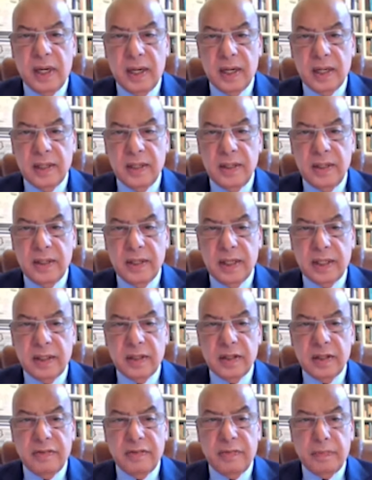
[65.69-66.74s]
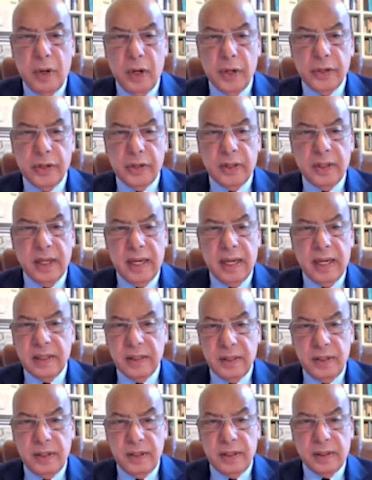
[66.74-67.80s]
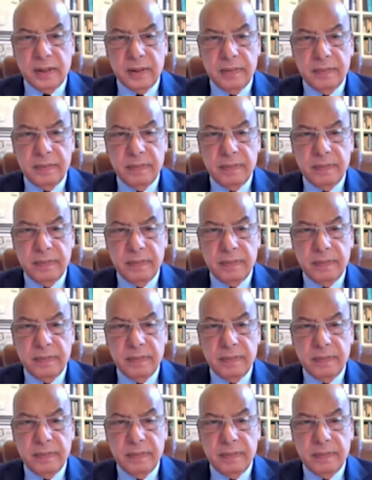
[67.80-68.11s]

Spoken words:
architect of modern Antigua,